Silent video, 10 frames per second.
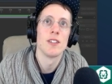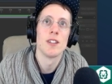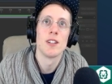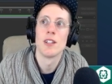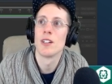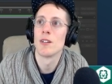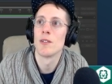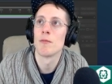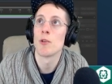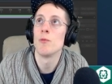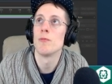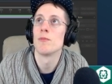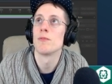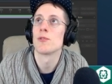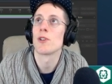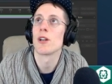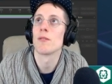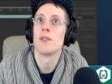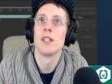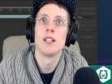Oh, sorry,
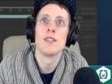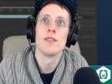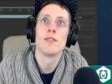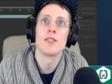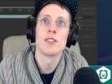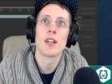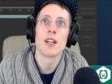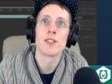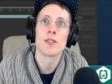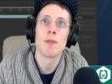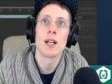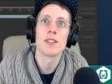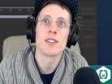we need to actually mask